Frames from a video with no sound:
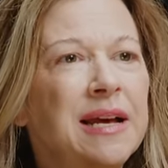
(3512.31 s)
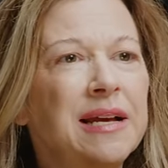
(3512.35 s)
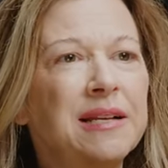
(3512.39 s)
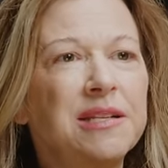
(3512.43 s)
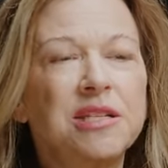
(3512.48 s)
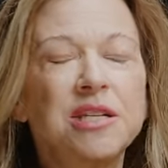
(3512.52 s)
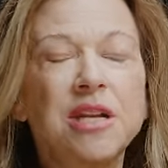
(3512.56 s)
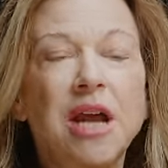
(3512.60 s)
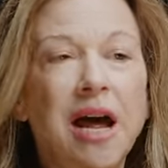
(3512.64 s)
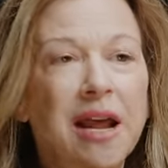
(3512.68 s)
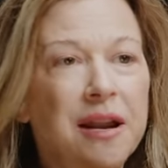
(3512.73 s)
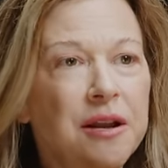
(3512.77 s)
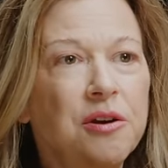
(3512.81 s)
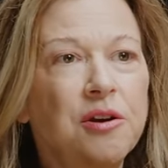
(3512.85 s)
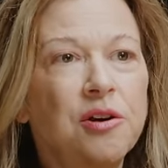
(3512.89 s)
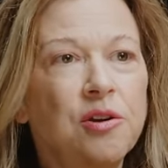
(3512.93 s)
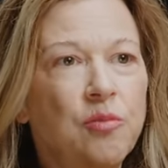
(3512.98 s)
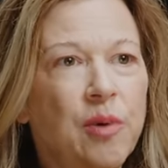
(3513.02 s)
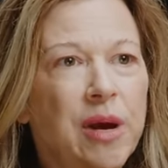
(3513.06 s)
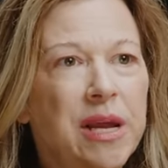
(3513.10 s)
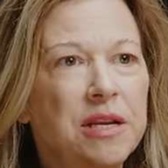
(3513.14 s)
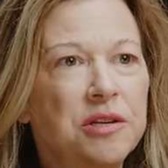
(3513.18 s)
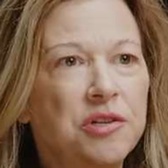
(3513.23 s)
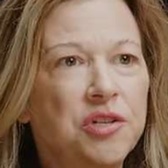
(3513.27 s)
It's not a good
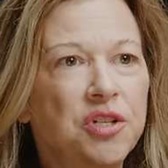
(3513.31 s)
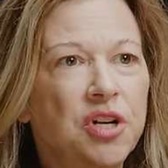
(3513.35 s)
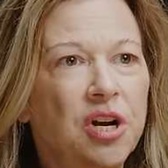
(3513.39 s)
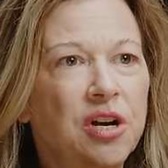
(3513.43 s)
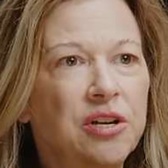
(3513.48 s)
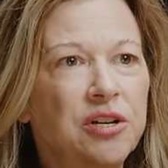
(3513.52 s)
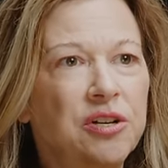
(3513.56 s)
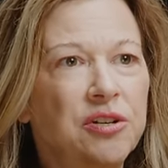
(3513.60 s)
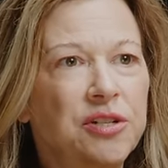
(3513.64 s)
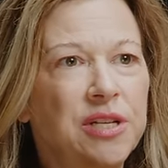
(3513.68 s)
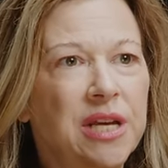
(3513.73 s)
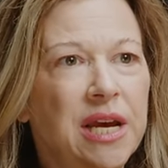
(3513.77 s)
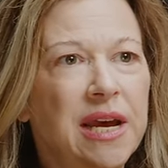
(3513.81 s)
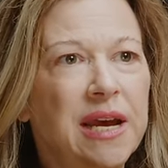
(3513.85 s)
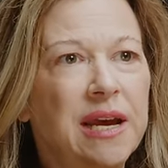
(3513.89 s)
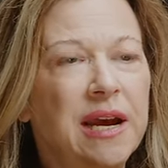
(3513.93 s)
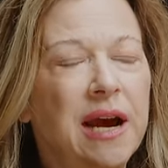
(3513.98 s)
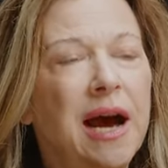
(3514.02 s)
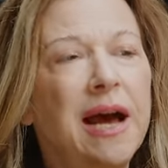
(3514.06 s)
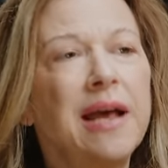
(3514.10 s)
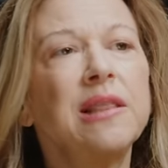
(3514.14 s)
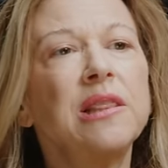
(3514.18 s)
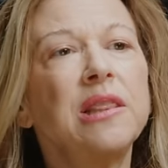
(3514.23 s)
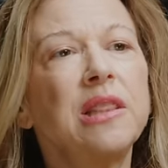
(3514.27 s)
way to start your day.
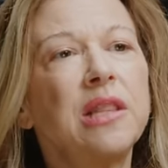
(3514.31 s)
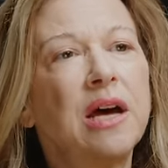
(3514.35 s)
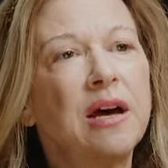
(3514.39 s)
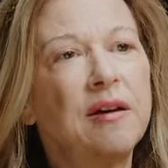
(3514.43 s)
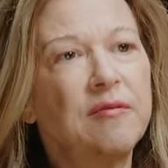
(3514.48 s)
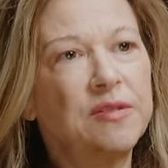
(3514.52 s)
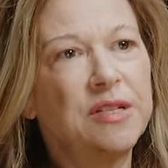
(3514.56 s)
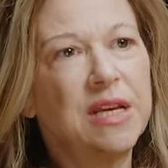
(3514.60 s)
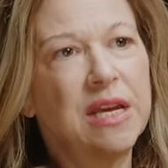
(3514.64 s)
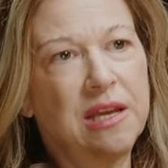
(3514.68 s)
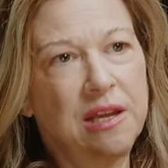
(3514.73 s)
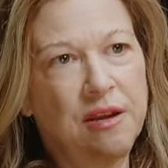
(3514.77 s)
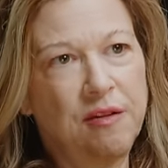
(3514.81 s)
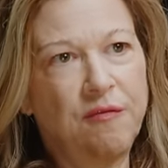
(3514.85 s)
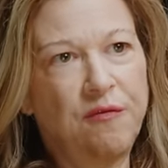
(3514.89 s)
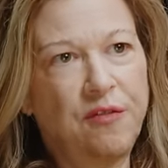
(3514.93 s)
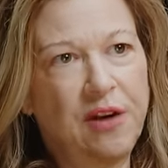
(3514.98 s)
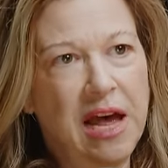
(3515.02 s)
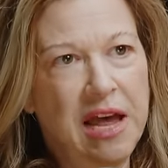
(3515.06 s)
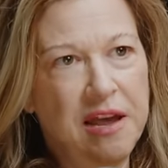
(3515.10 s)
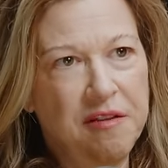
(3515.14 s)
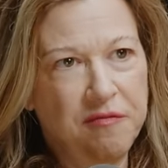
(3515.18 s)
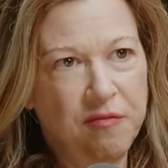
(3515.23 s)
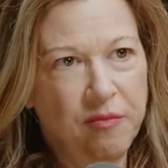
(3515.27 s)
I love taking
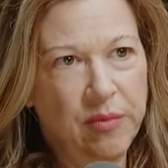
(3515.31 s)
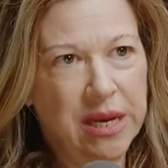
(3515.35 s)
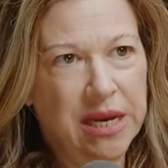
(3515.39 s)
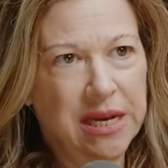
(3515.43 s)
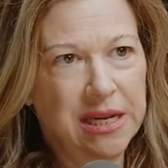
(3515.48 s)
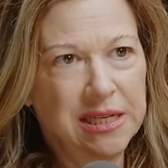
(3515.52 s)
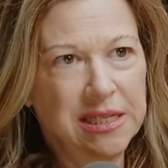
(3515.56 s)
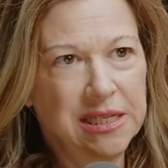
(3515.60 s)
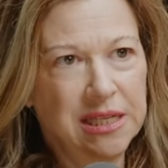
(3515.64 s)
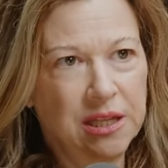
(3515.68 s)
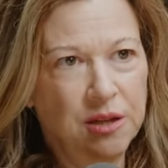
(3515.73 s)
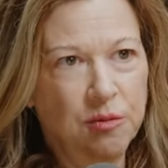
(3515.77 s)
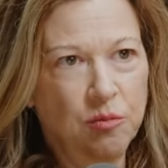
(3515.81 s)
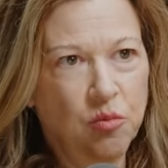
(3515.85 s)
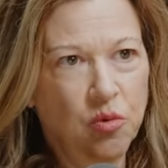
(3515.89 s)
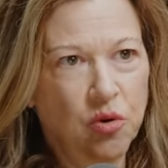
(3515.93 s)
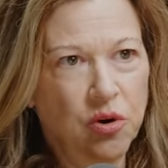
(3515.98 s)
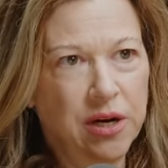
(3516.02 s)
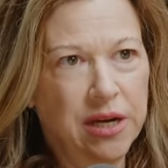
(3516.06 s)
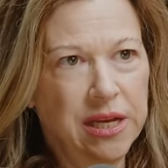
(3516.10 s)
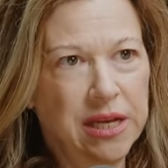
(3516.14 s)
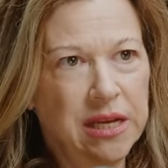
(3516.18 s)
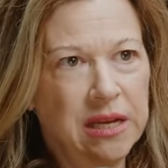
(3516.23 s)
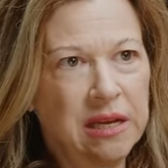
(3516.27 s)
five minutes in the
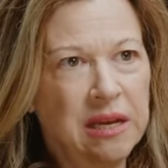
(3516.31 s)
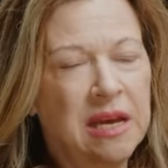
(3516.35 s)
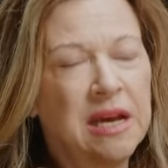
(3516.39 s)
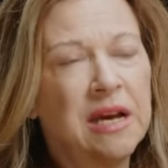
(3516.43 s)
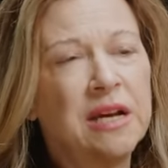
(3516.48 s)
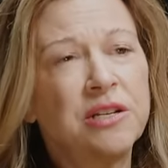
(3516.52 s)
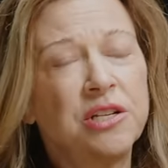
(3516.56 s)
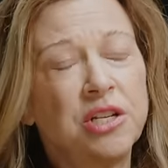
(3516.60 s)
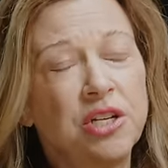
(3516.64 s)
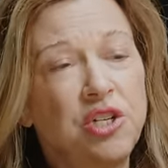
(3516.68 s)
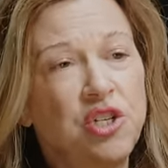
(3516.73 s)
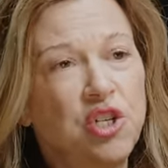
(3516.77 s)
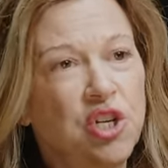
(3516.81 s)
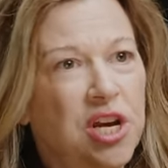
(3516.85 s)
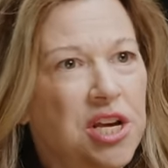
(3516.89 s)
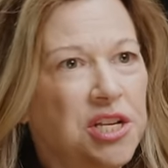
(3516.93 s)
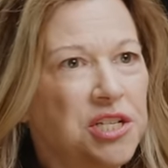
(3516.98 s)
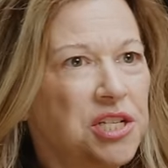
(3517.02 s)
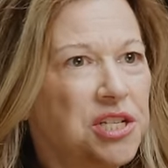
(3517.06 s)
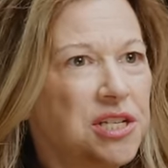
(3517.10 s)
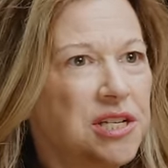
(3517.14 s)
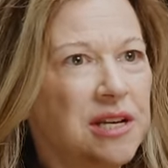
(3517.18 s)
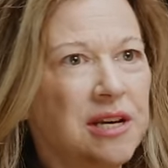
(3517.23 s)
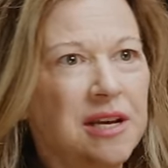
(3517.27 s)
morning to
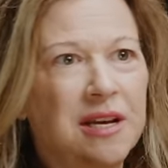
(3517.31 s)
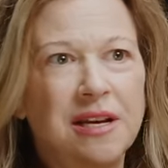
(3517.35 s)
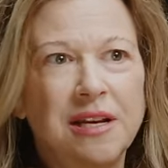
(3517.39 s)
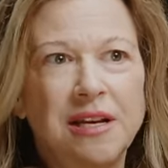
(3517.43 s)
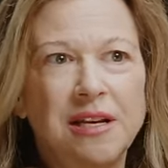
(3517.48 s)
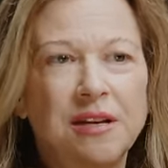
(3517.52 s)
just